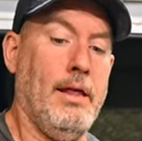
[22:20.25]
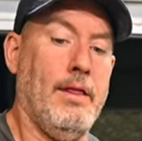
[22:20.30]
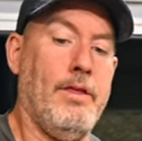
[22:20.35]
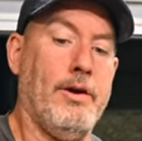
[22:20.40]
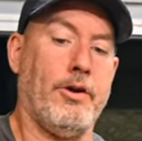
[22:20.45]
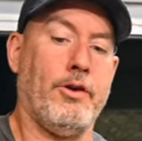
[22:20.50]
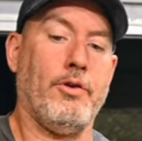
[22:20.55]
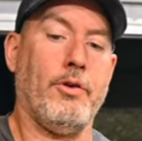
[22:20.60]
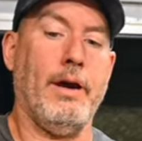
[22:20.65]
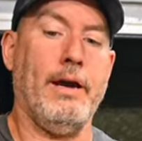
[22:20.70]

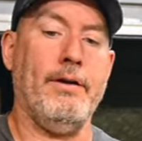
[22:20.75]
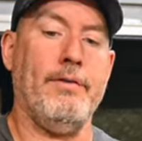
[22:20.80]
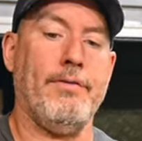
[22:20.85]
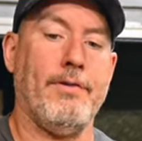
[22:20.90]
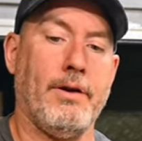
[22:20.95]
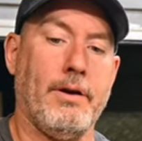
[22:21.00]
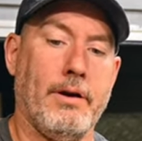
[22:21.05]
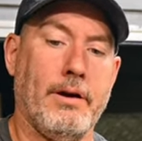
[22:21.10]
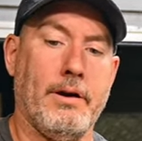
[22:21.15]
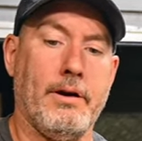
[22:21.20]
they're great
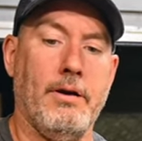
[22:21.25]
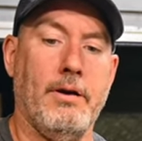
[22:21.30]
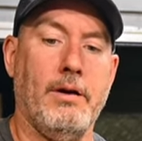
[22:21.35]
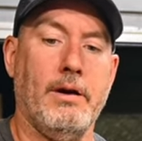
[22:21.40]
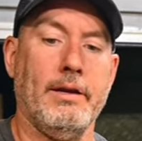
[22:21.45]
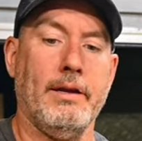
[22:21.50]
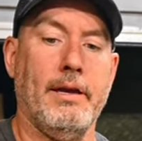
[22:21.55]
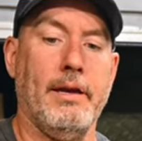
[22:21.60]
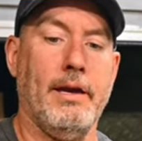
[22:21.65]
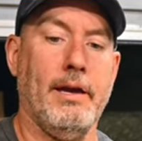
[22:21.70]
for
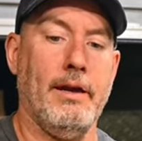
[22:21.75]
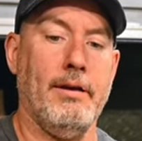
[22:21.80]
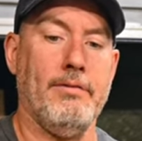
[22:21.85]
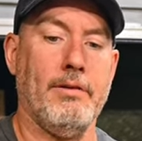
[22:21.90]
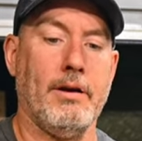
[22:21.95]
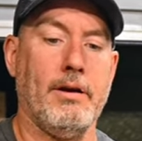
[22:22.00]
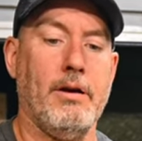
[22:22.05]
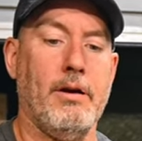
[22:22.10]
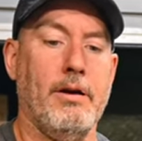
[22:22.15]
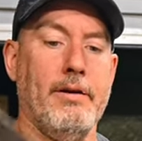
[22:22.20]
concave
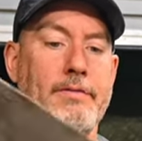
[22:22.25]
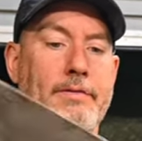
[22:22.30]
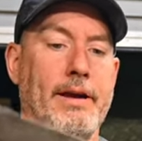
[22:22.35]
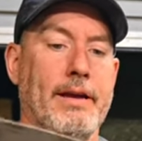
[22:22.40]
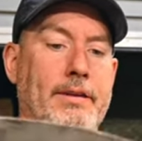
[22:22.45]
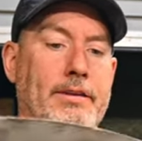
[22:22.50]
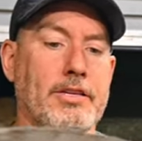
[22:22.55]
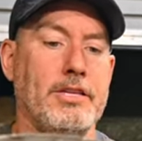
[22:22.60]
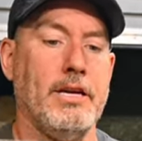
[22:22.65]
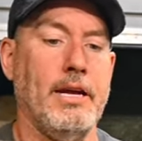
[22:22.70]
and
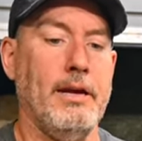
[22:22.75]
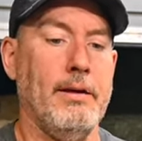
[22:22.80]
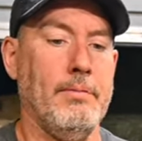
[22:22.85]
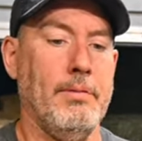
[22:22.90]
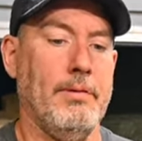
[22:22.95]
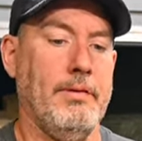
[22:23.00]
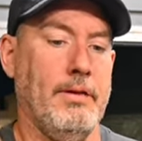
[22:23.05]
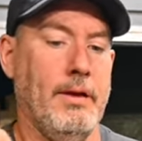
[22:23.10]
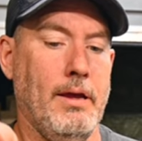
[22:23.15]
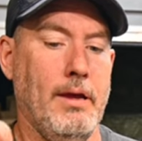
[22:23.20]
convex
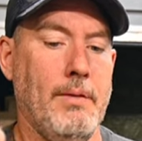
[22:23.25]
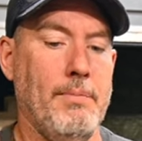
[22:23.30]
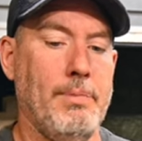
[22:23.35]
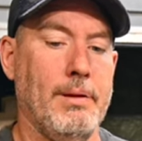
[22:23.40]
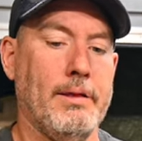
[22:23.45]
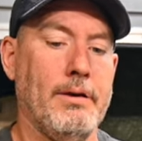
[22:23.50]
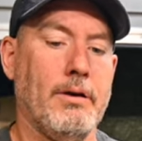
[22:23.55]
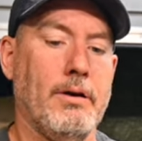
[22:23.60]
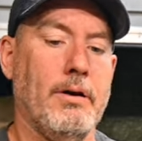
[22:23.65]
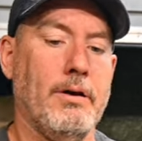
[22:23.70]
shapes,
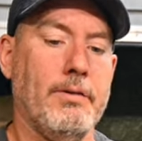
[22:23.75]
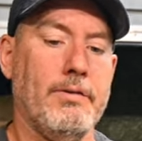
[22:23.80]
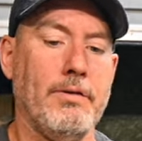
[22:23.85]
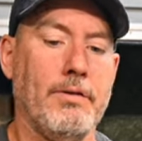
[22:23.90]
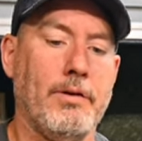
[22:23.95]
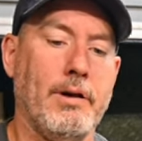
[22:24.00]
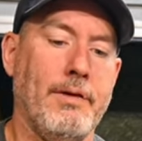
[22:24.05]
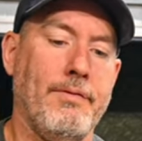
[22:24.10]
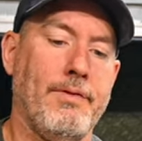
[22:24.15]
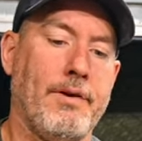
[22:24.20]
but they're also
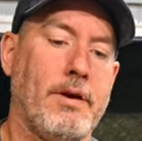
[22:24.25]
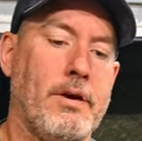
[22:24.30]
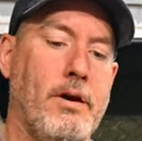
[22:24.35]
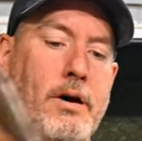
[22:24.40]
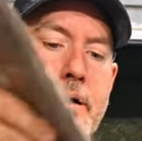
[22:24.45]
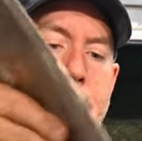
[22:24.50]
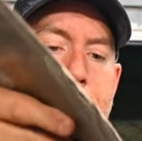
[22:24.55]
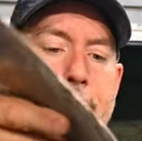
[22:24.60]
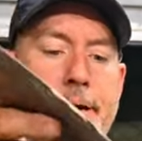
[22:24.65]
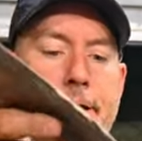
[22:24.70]
great for
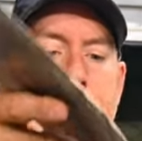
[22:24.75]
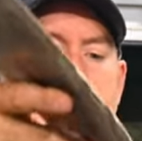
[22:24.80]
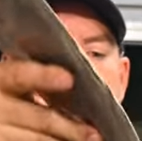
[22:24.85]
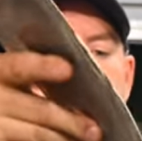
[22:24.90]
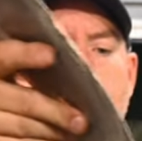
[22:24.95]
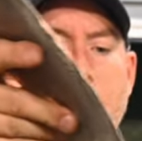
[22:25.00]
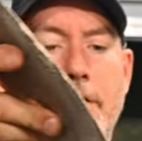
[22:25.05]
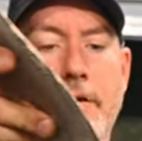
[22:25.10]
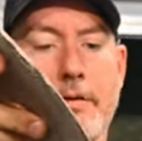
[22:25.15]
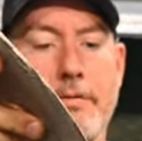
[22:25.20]
compound
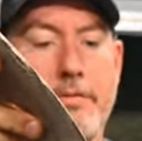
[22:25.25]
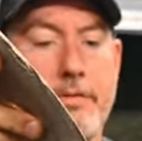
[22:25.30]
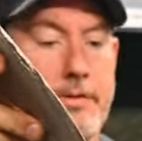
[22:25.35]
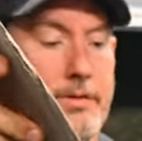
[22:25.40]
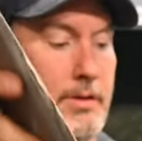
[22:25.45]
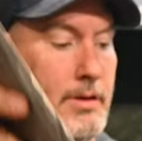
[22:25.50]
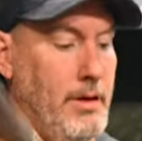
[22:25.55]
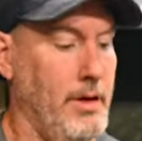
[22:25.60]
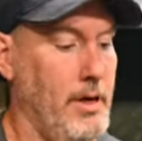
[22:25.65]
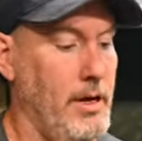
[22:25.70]
curves.